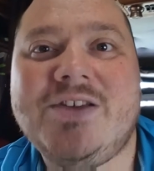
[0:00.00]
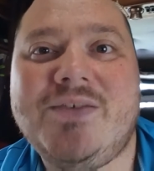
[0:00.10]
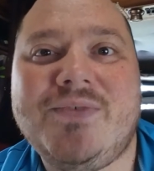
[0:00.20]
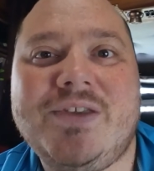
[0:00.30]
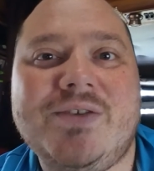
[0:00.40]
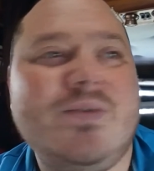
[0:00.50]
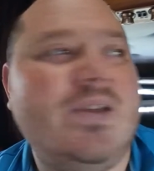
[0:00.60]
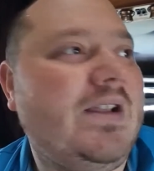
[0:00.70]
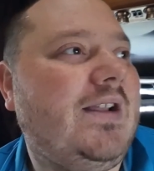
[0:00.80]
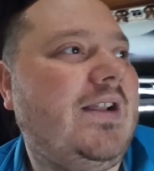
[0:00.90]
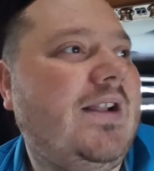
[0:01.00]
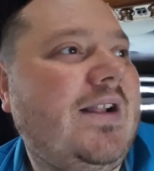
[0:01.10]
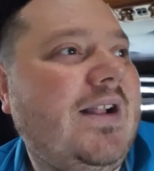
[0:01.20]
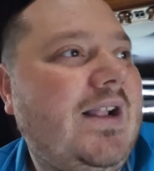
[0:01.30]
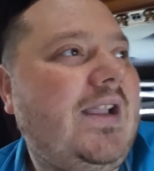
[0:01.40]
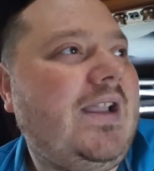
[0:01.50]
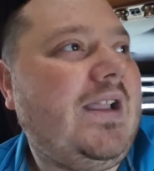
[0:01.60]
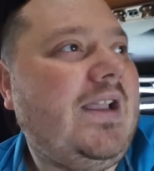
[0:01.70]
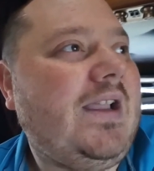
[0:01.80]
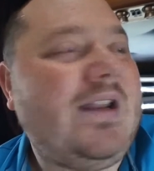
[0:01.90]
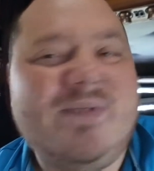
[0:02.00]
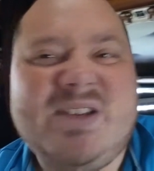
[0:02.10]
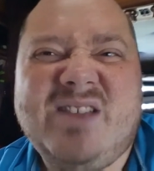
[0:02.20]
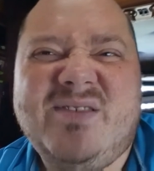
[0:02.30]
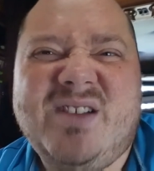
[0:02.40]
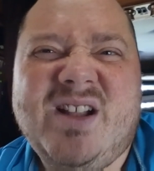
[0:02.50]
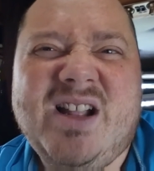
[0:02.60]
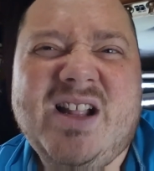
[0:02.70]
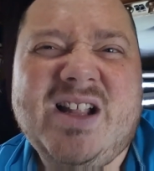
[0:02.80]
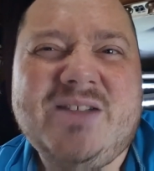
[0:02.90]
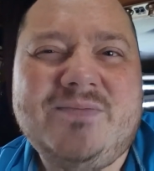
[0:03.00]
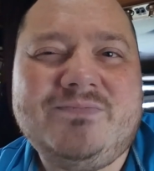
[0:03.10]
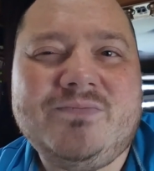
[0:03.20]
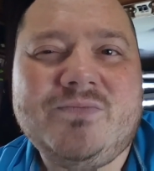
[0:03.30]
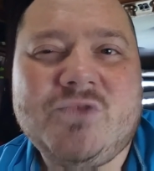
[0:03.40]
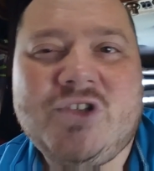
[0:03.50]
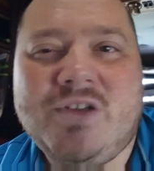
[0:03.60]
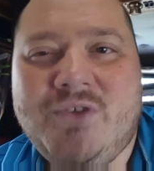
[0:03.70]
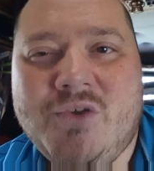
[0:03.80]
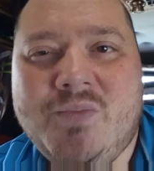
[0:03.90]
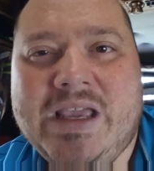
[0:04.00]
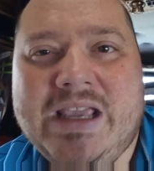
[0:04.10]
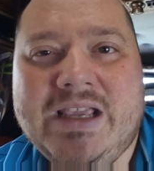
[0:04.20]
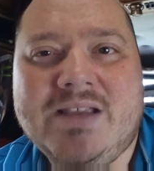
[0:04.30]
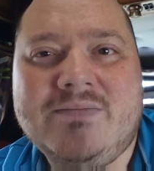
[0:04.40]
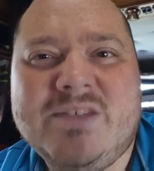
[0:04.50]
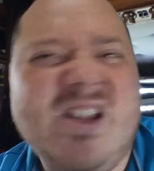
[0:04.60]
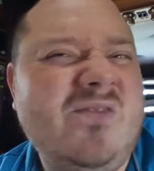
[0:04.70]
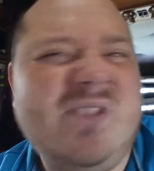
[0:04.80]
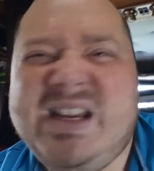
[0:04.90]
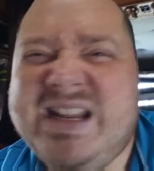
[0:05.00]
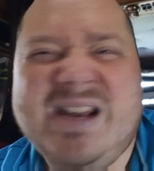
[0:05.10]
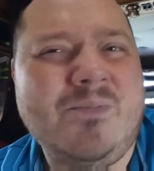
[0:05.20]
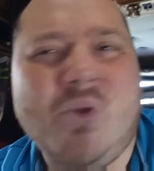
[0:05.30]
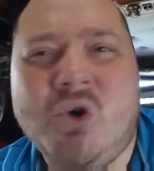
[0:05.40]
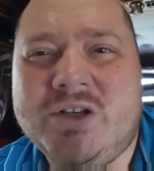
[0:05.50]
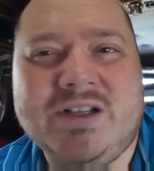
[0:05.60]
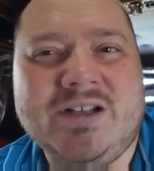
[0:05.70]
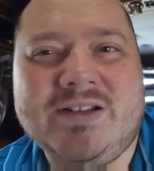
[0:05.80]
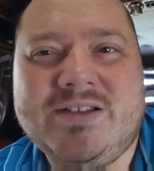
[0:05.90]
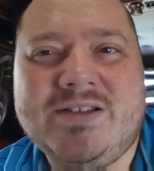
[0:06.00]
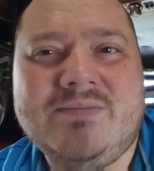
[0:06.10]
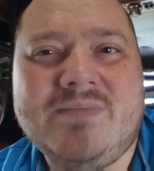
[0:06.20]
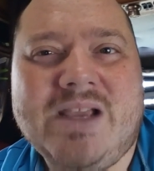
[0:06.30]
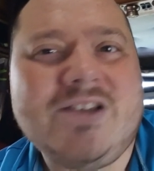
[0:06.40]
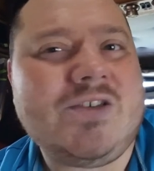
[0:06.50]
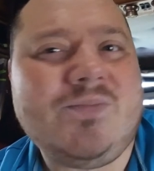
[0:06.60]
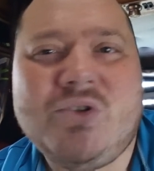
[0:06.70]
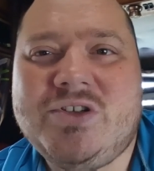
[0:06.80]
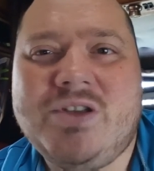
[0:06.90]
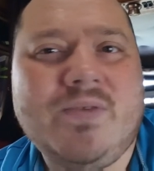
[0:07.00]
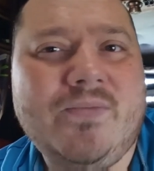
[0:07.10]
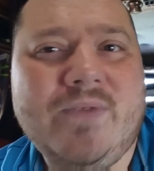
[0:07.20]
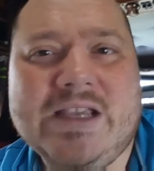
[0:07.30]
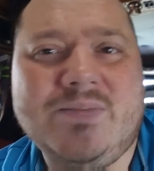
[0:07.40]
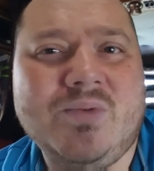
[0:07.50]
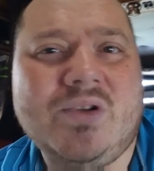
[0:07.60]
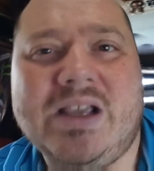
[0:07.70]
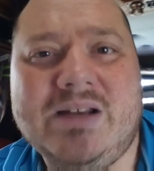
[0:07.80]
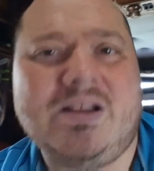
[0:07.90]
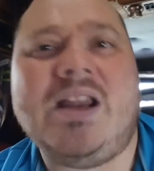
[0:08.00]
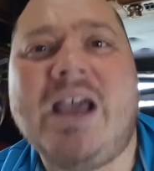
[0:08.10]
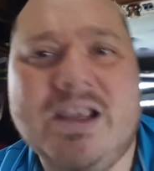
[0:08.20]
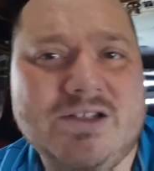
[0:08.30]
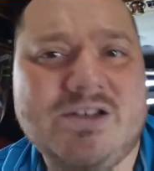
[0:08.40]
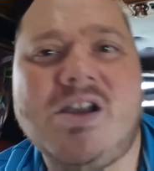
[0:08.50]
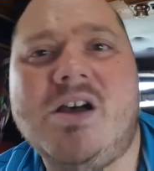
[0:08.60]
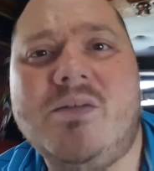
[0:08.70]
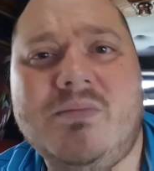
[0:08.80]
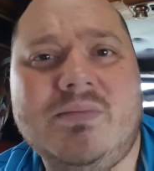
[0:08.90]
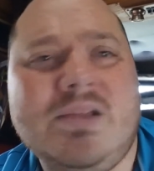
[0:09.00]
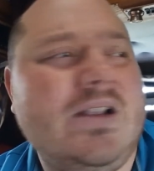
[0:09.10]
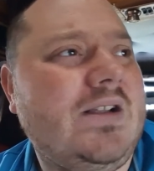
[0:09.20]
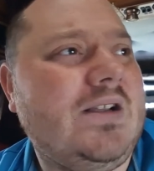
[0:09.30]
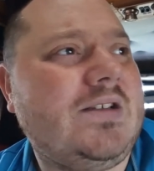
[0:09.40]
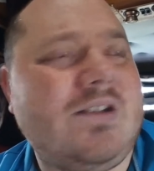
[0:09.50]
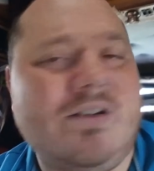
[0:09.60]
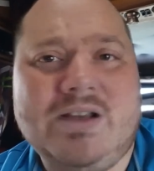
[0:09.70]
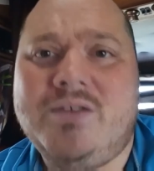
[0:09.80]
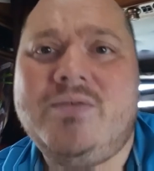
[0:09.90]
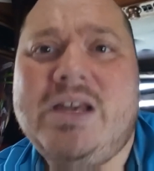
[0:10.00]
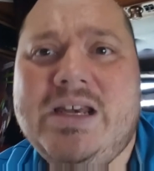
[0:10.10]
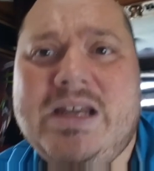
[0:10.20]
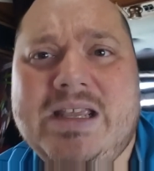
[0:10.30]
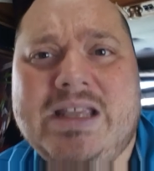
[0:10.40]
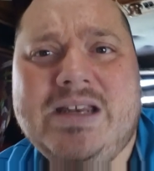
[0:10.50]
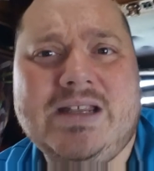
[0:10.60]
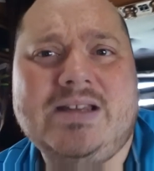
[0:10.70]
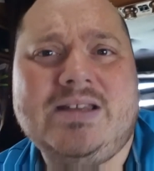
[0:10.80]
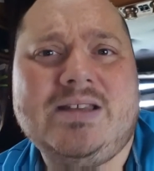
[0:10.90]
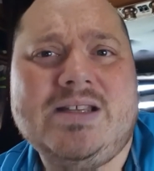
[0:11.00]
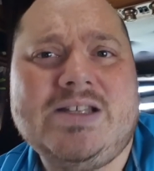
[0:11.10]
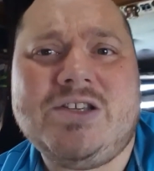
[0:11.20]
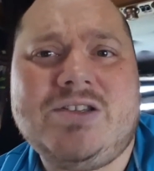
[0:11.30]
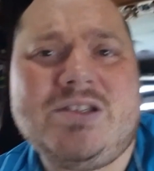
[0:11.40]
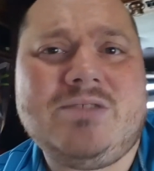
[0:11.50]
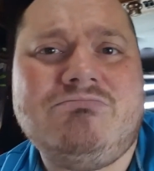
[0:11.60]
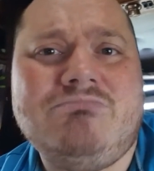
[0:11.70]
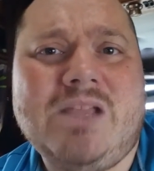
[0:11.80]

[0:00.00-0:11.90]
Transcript: the stuff for you? And he was like, well, stuff you make is not really that important. I just put stuff on Facebook and the clients come. So I don't really need it. I just